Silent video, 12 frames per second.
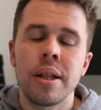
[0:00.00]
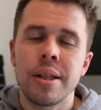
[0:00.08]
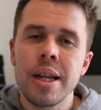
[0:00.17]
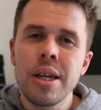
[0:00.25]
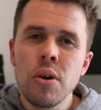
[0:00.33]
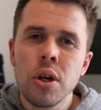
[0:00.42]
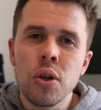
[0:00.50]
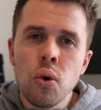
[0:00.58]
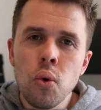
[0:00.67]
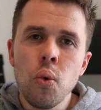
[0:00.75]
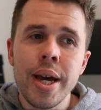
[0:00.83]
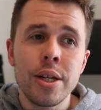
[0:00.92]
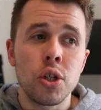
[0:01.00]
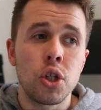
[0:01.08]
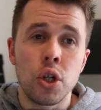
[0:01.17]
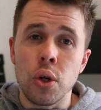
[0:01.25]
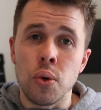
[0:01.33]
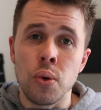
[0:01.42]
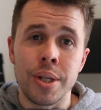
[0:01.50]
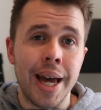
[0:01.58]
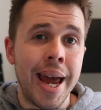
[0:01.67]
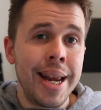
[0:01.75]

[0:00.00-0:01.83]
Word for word: then you can always choose a